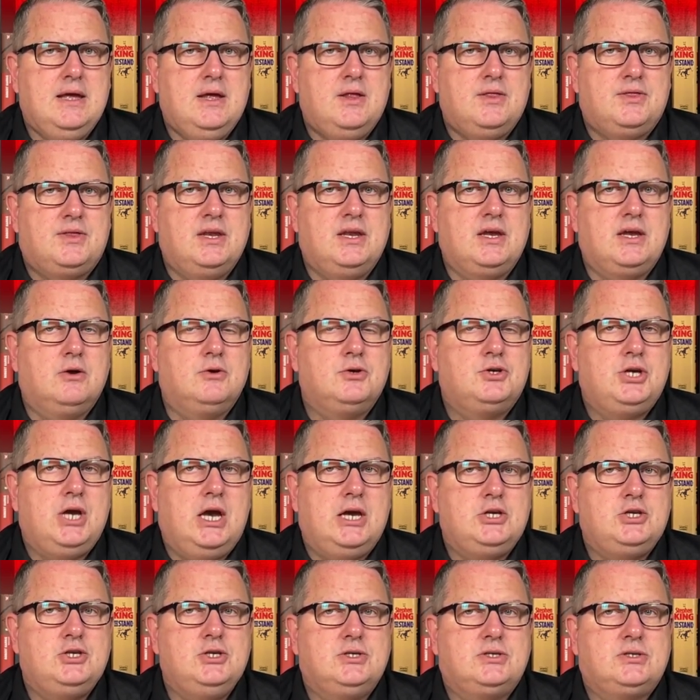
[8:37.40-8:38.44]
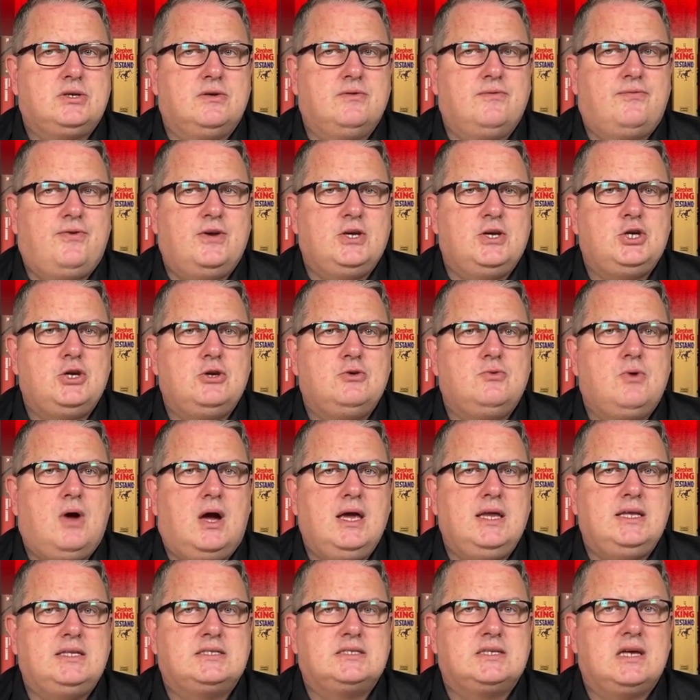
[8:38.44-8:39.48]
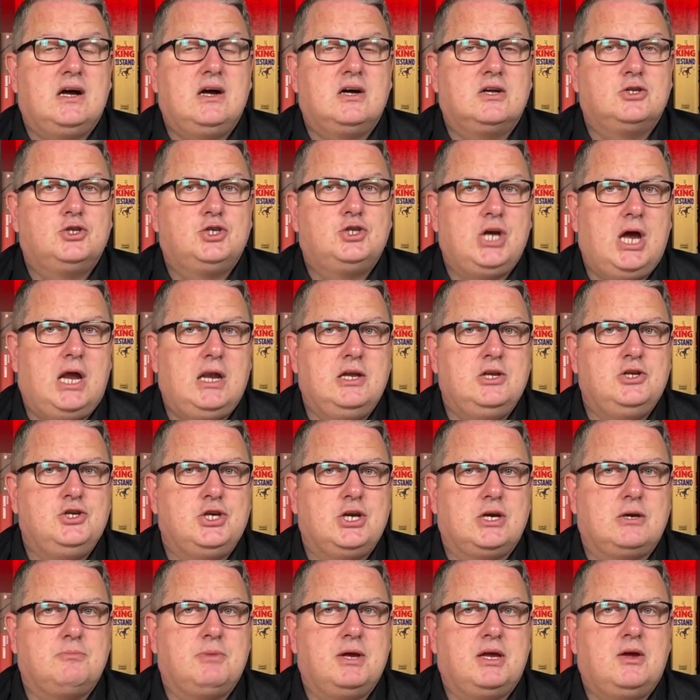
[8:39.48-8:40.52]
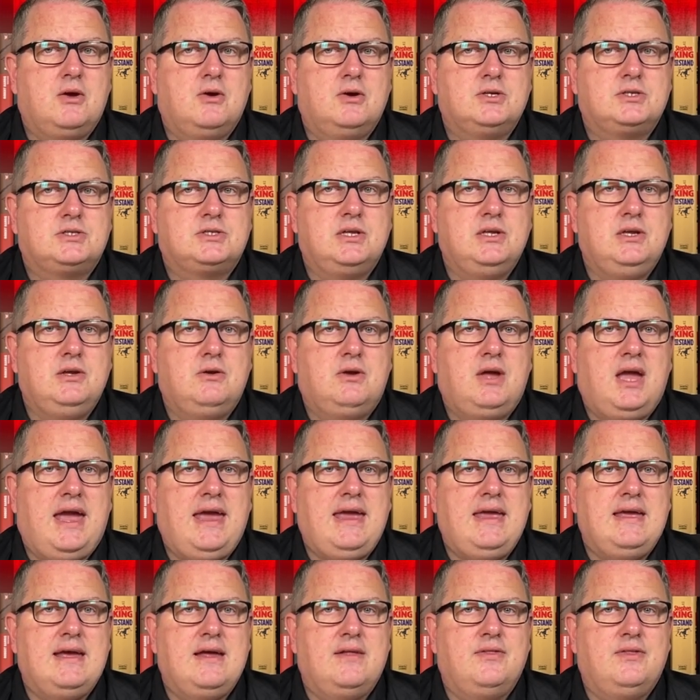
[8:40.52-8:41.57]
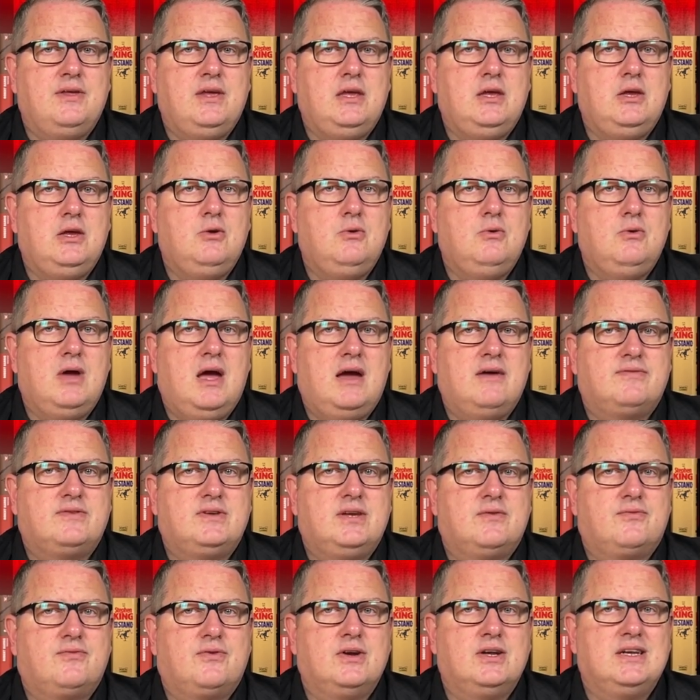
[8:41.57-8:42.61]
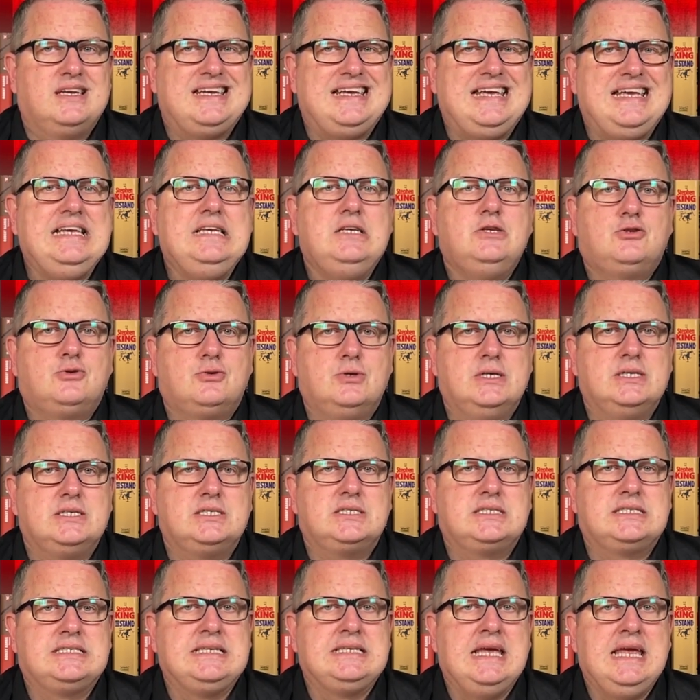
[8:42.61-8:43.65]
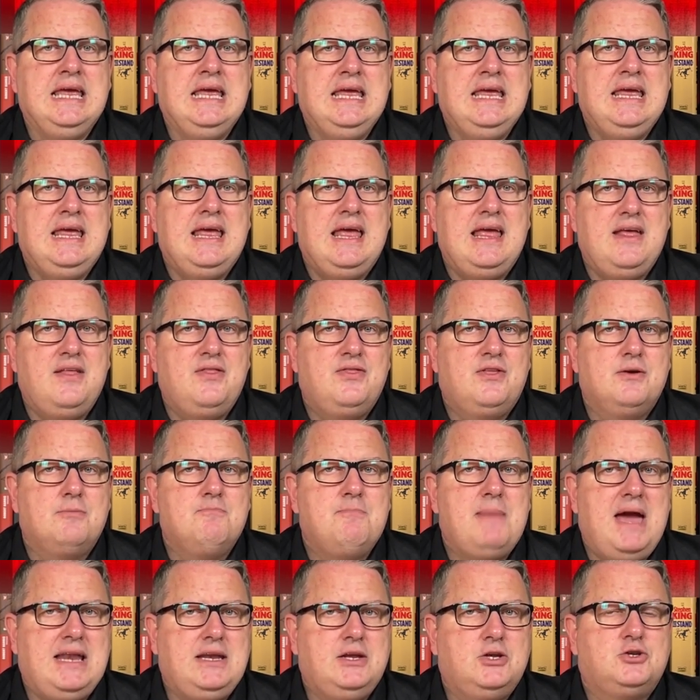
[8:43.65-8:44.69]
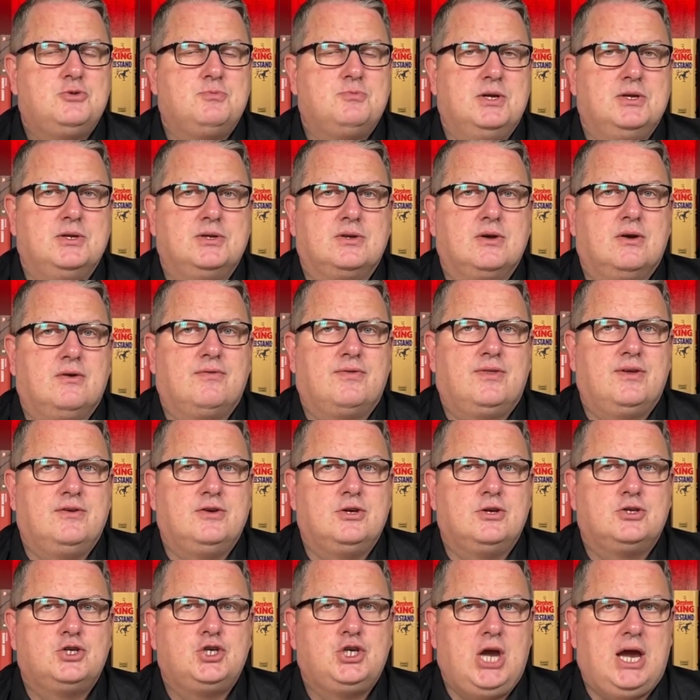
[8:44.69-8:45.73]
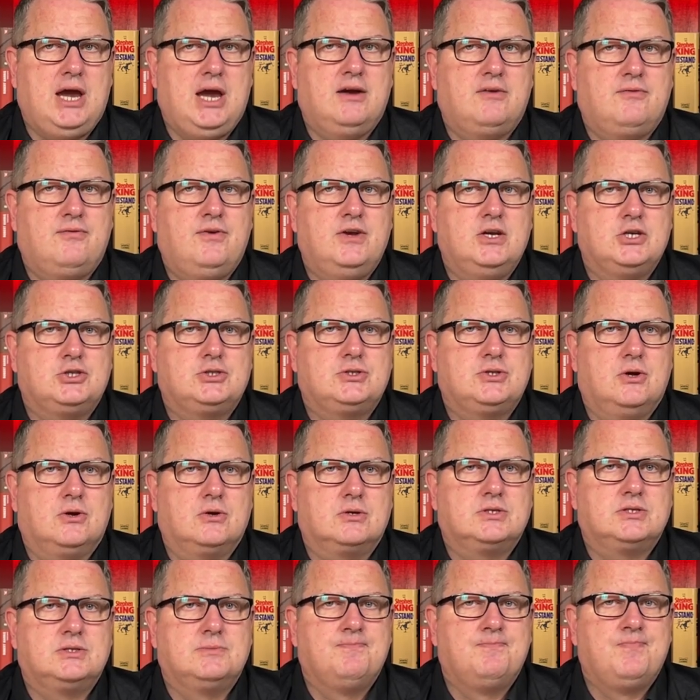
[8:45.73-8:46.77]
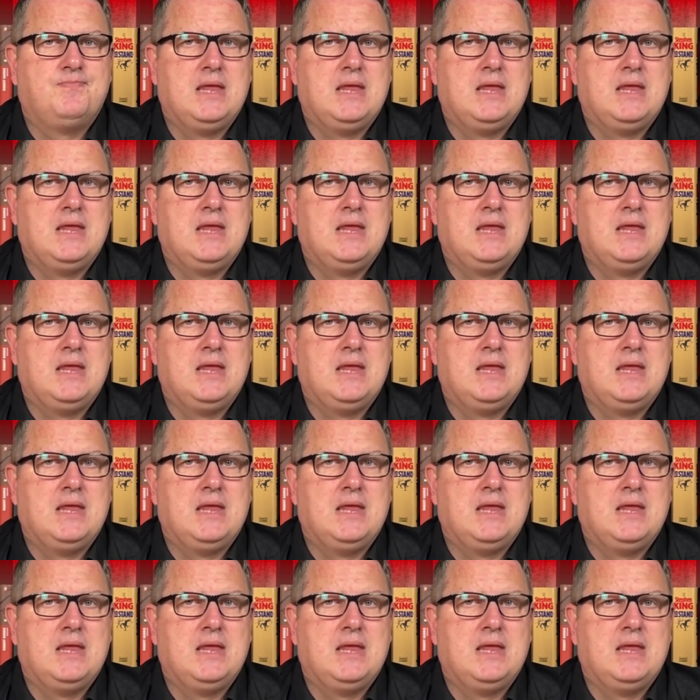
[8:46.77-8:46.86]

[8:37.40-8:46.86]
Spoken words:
The negotiations on fishing rights are challenging because the UK and the EU have different interests in the management of the shared fish stocks.